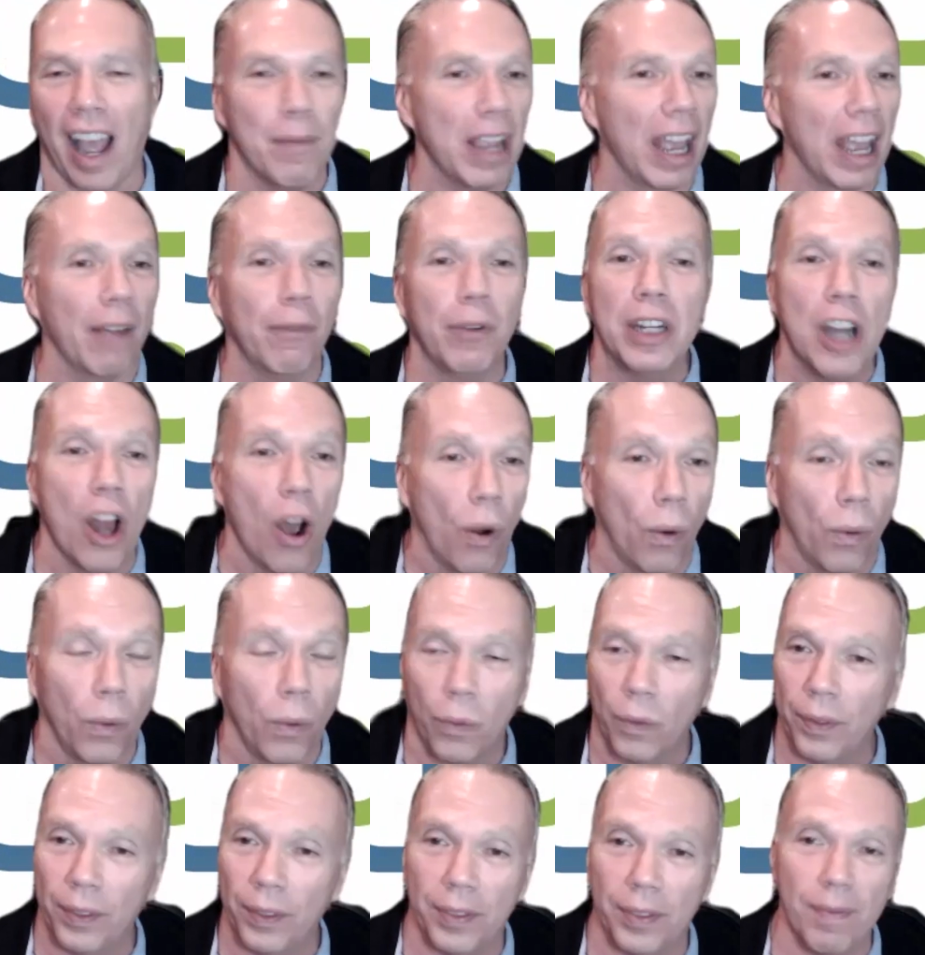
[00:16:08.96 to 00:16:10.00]
we know
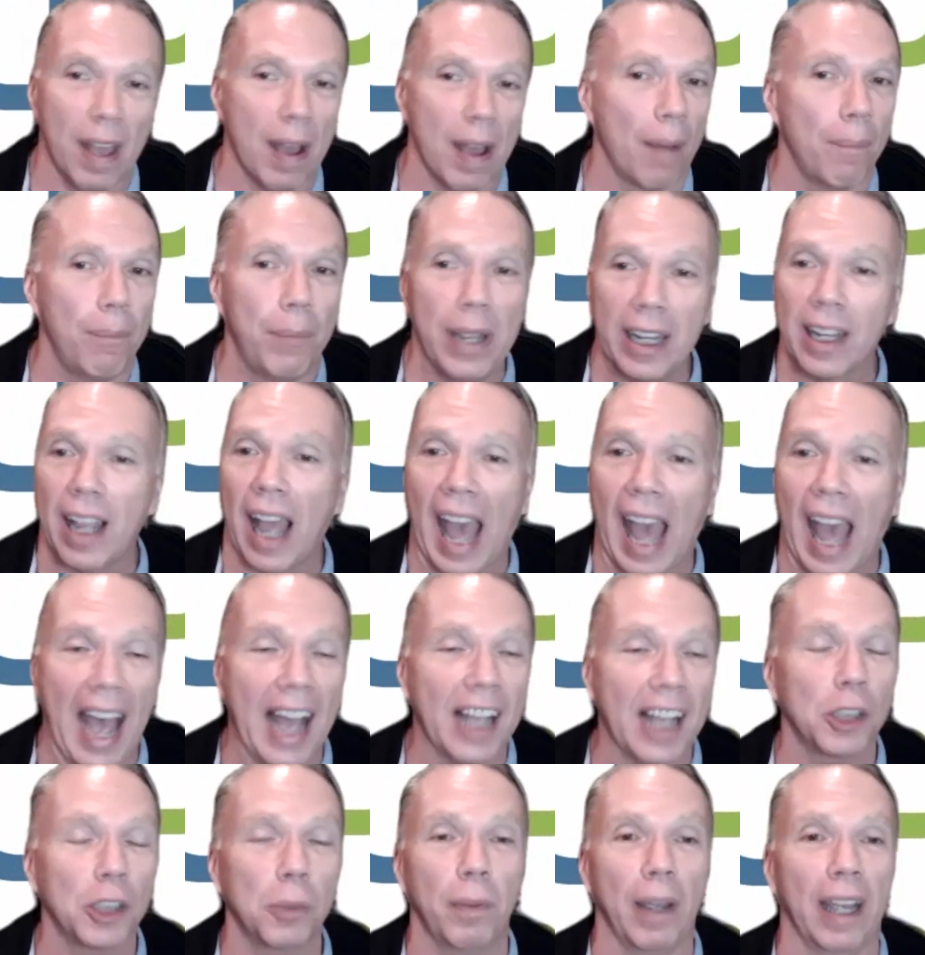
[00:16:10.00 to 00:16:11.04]
a big
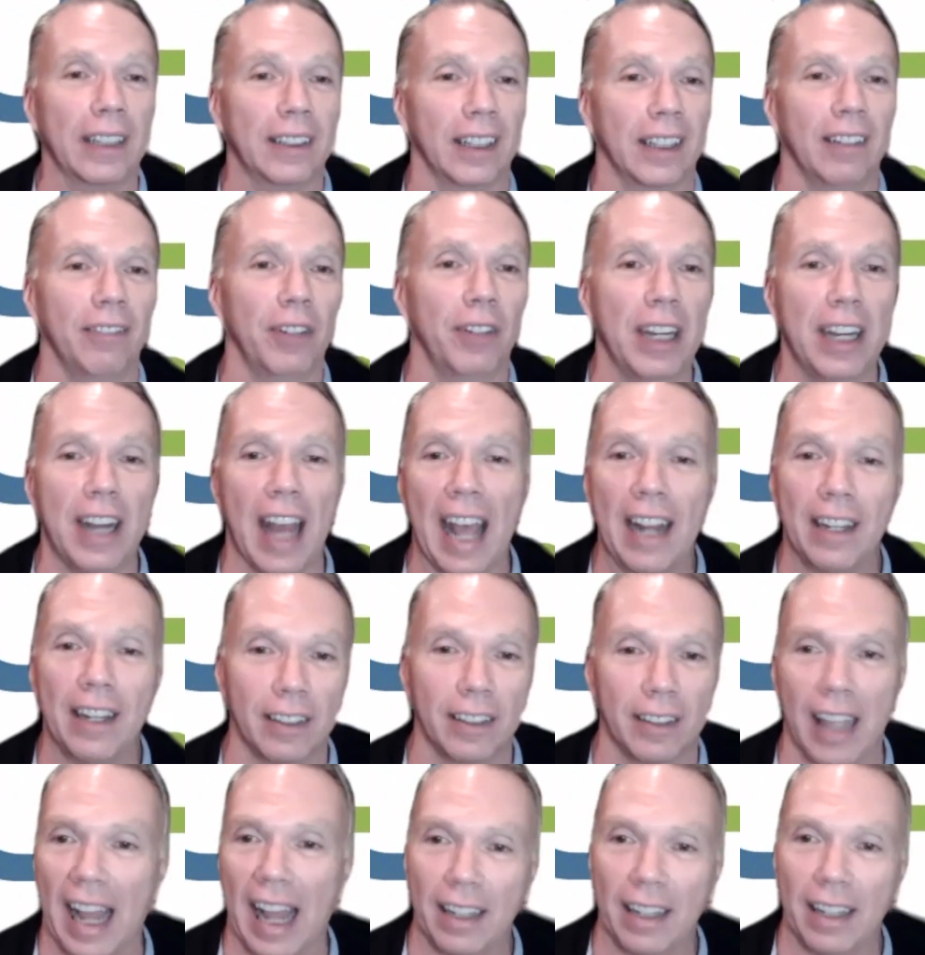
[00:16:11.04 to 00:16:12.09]
aspect, and when
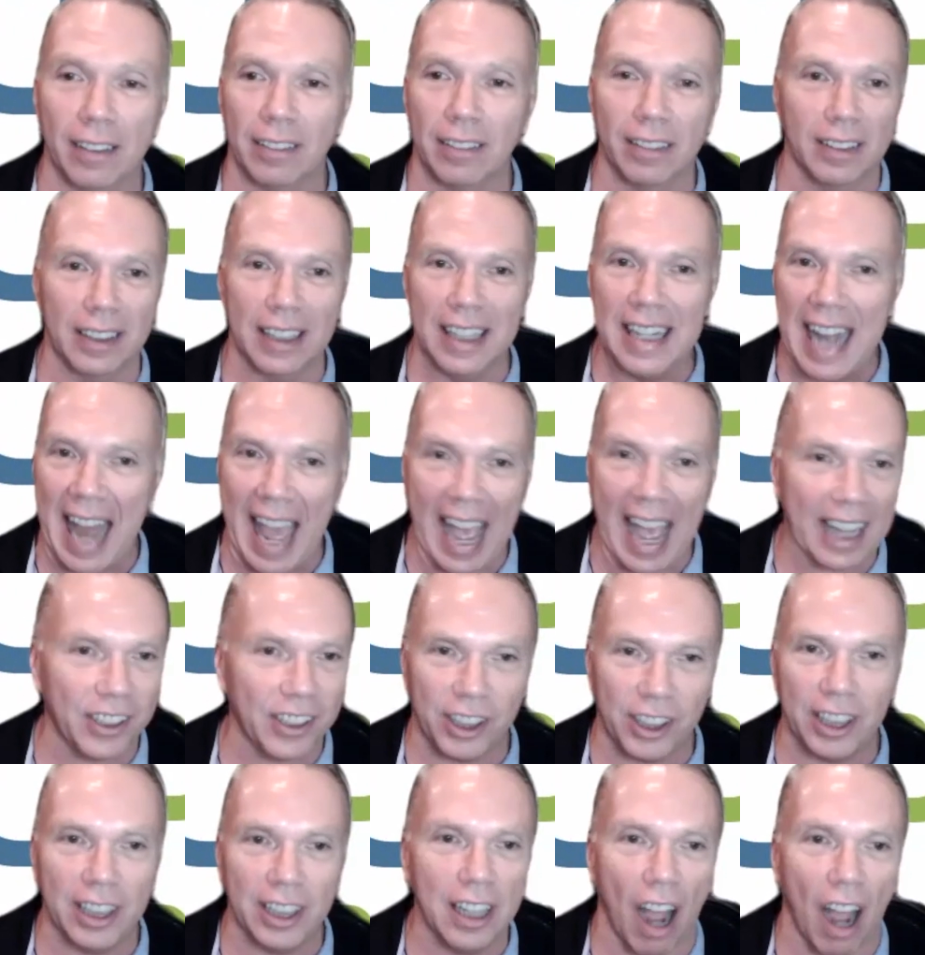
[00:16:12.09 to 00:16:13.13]
that
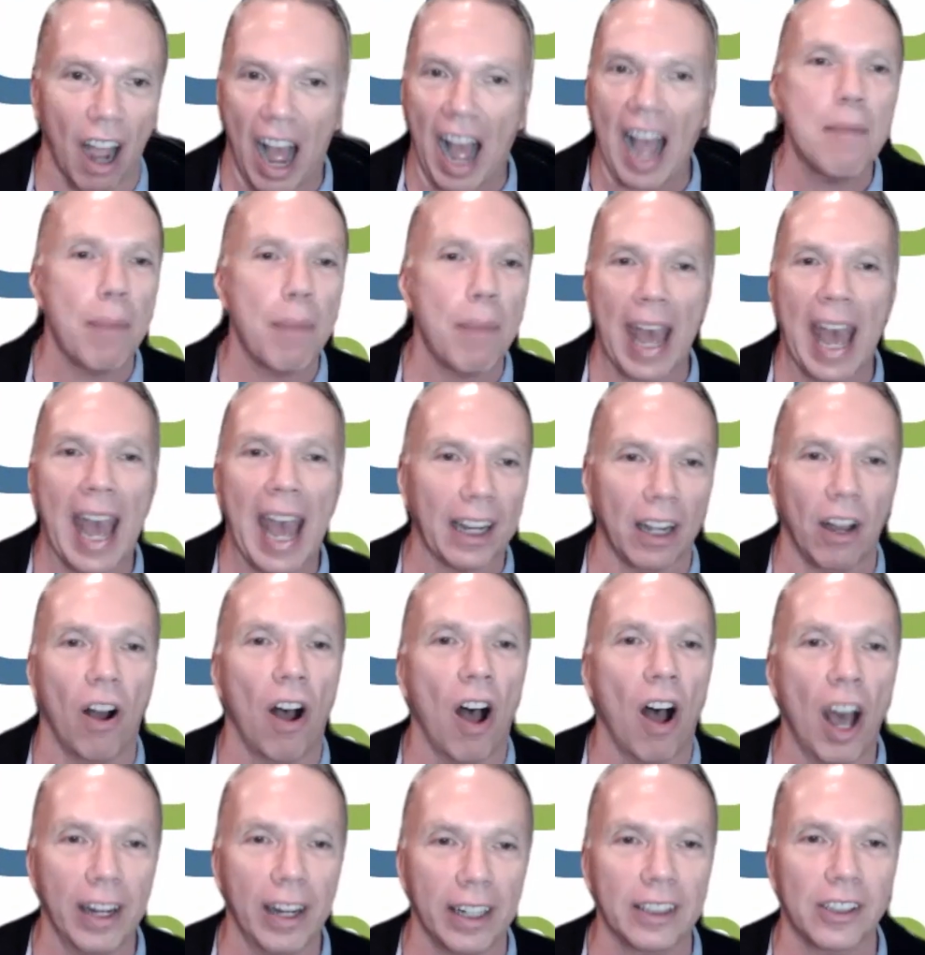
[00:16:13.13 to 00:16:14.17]
nasty IPAC
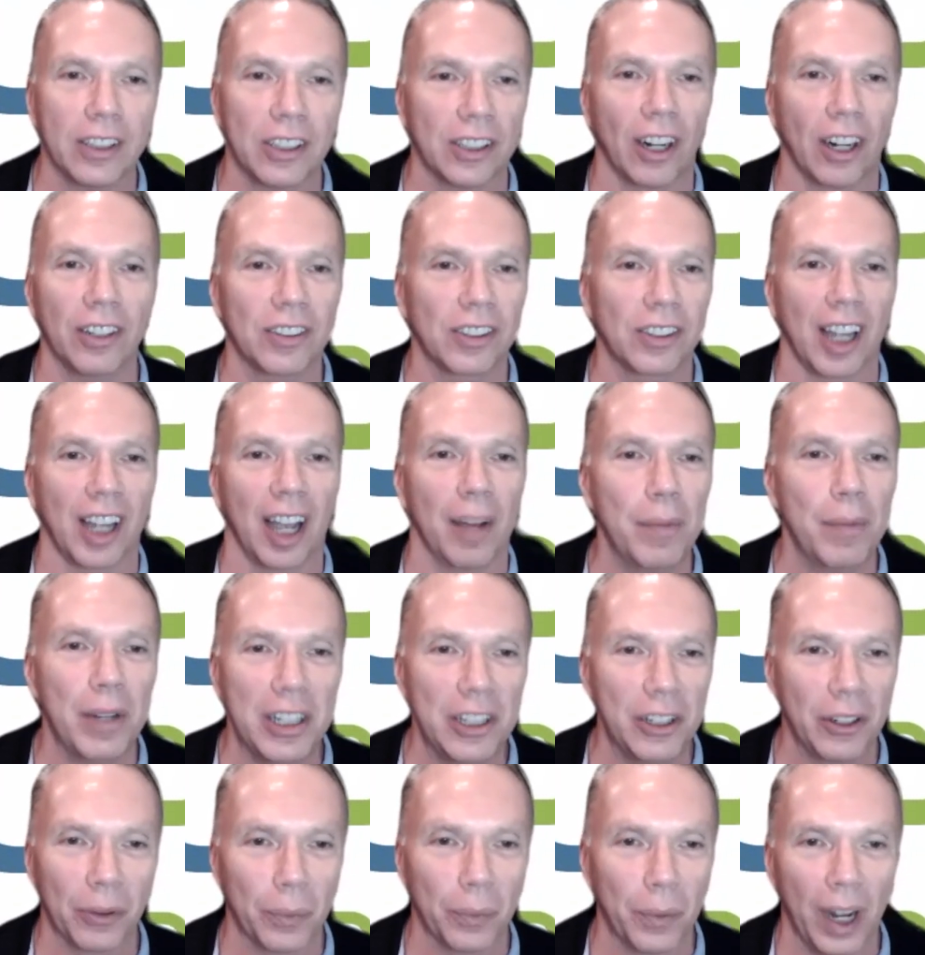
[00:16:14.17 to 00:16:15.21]
audit starts coming your
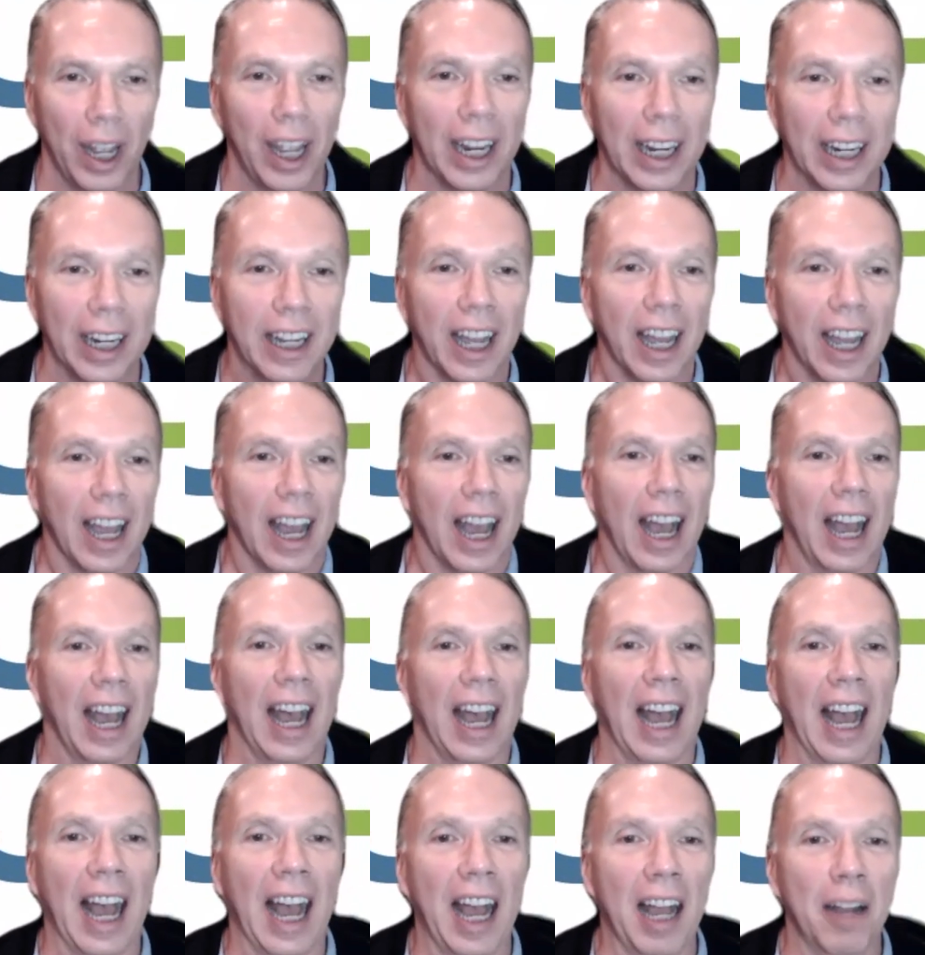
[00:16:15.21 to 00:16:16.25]
way,
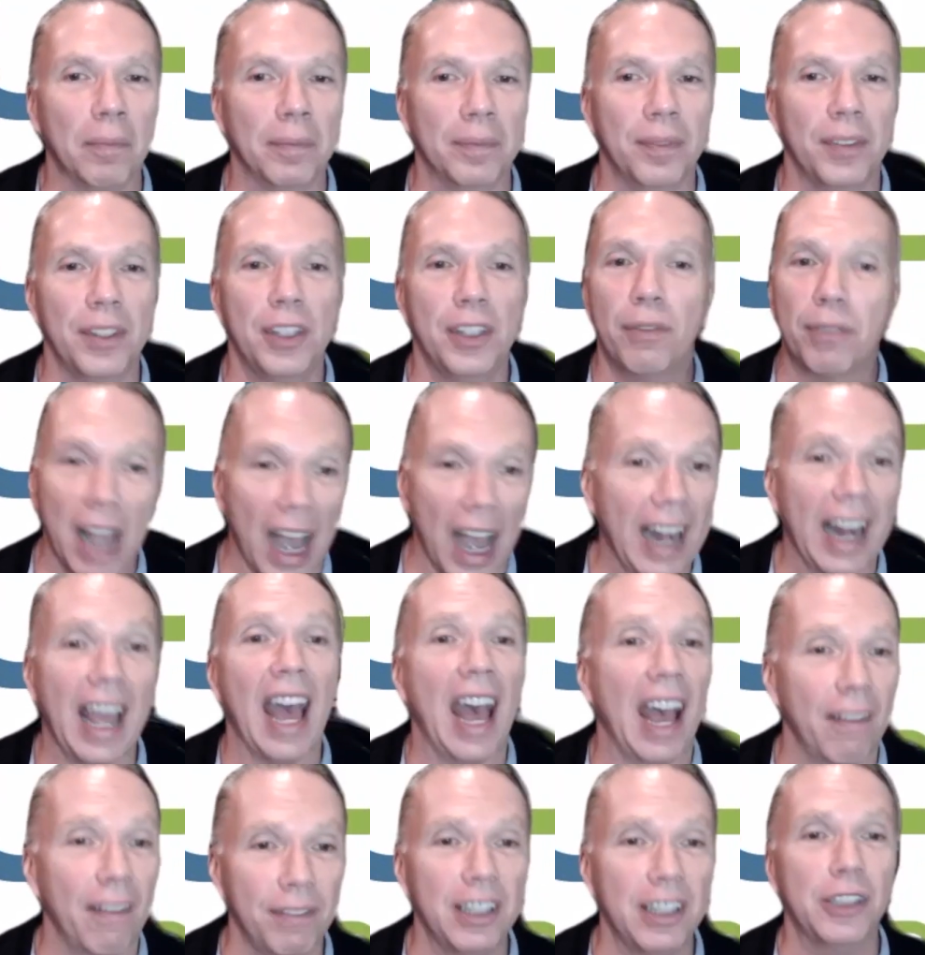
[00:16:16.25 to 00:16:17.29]
you've got to
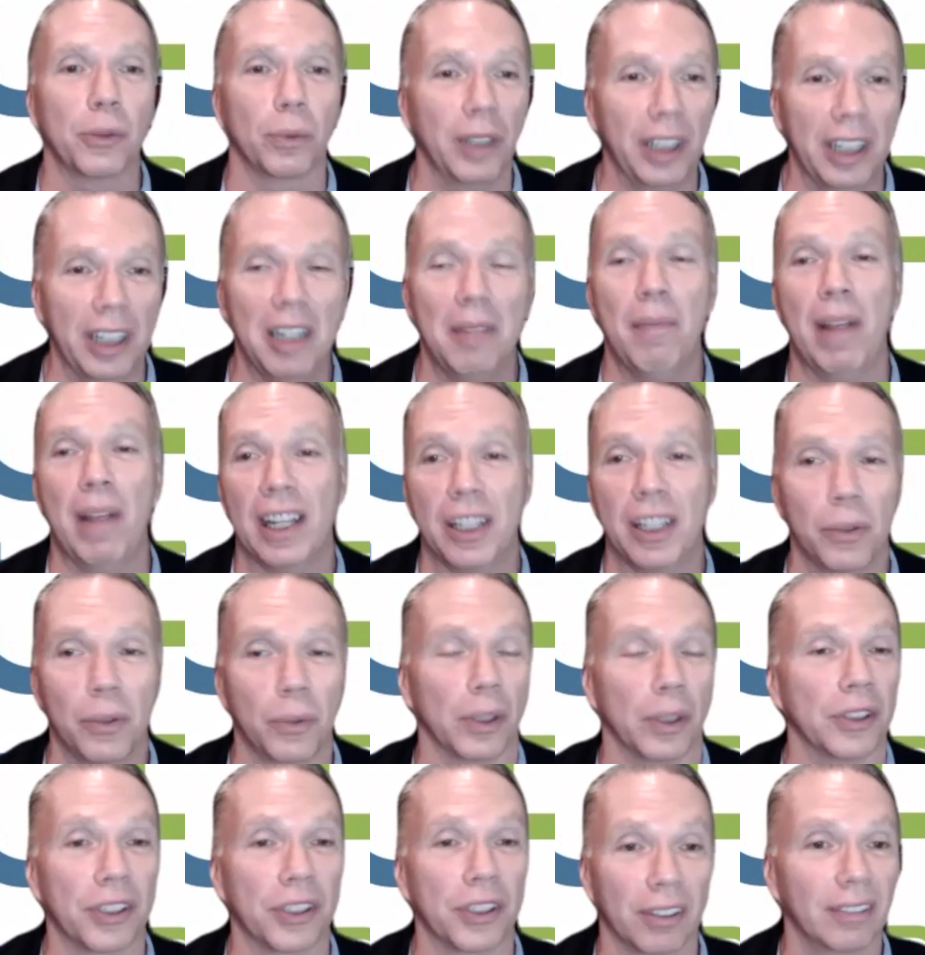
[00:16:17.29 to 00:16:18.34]
have these written
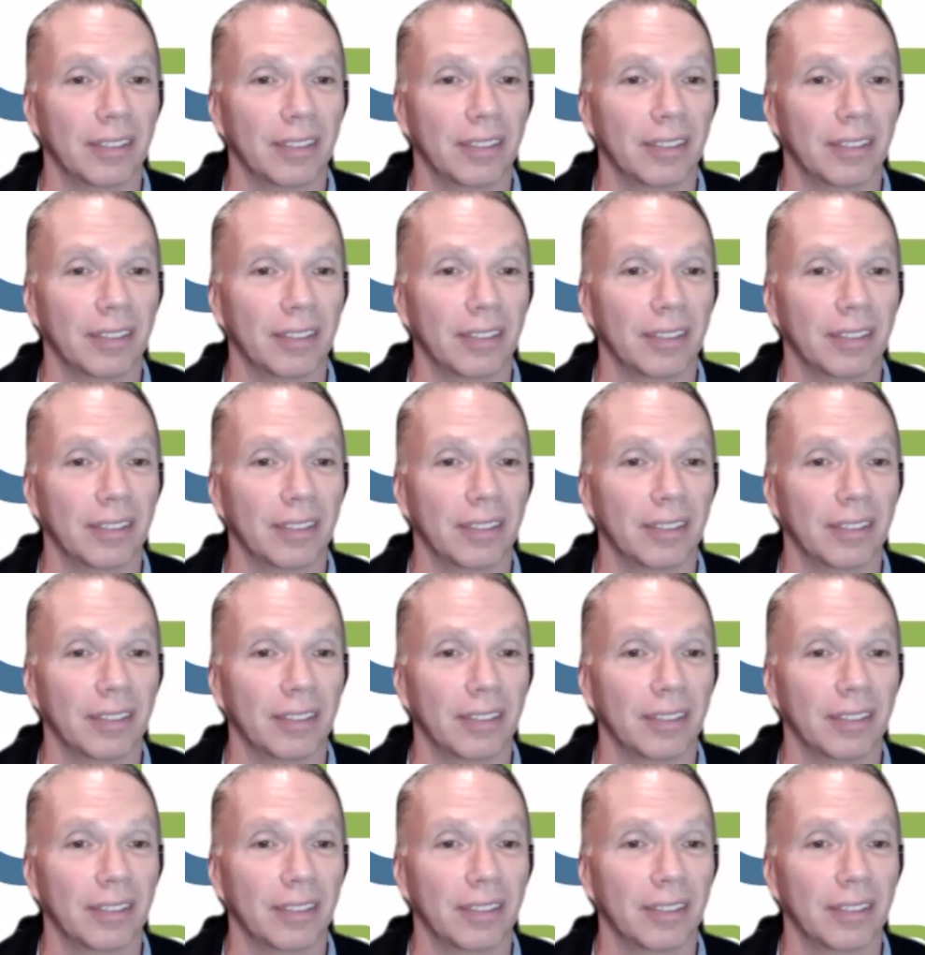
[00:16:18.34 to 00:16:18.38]
manuals.